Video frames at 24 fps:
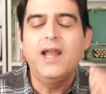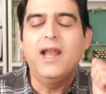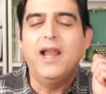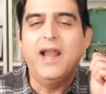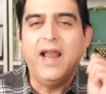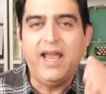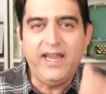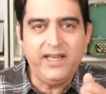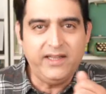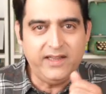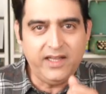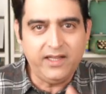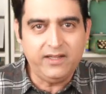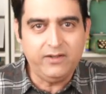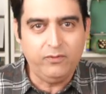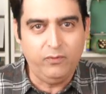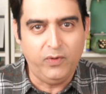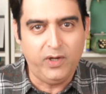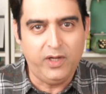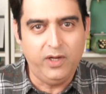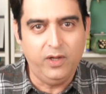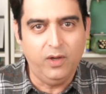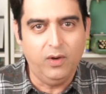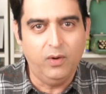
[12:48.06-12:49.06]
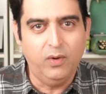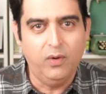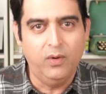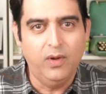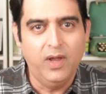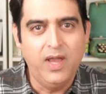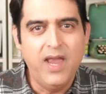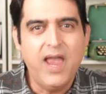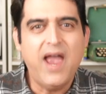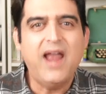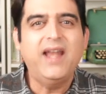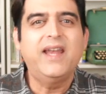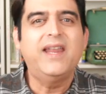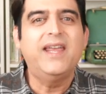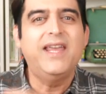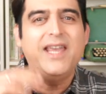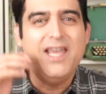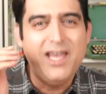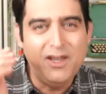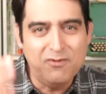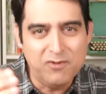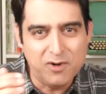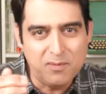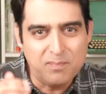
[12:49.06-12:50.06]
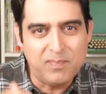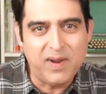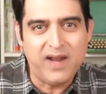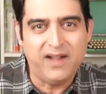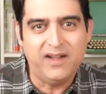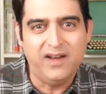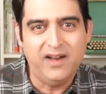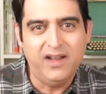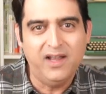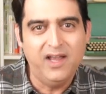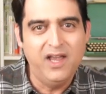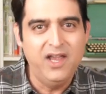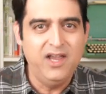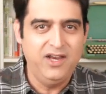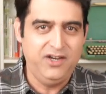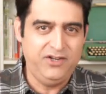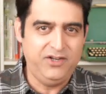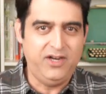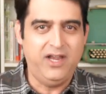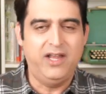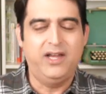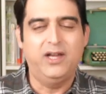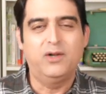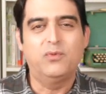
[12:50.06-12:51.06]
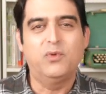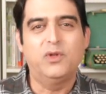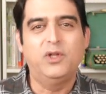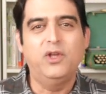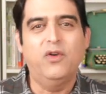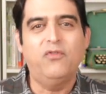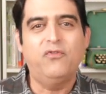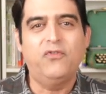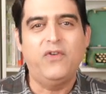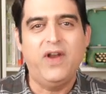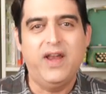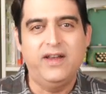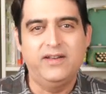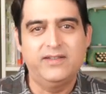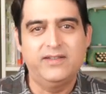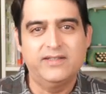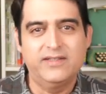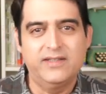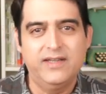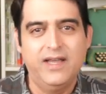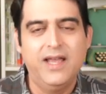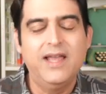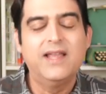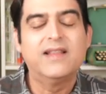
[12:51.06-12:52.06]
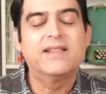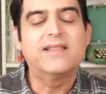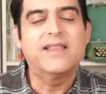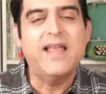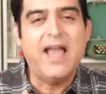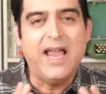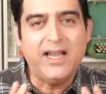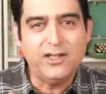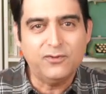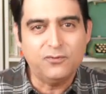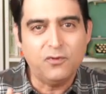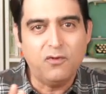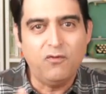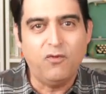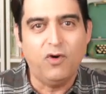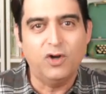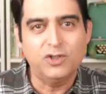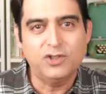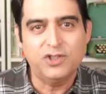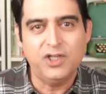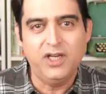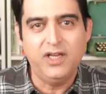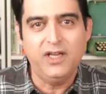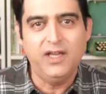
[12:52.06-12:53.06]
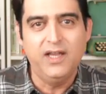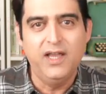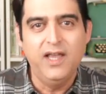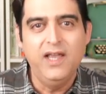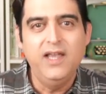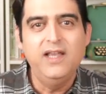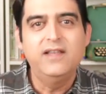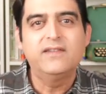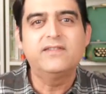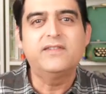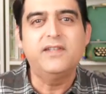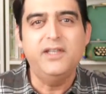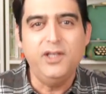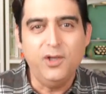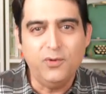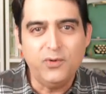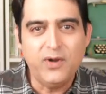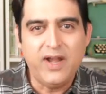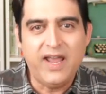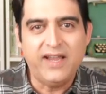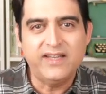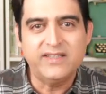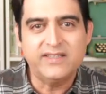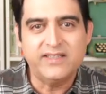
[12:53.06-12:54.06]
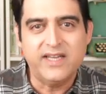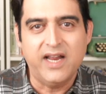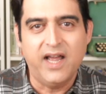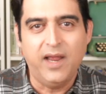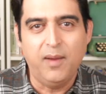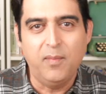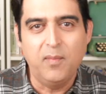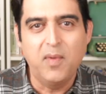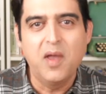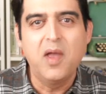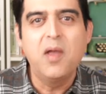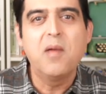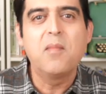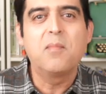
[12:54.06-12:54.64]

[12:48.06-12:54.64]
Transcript: like this video, and even better, share it with your friends. Thanks for watching. See you next time.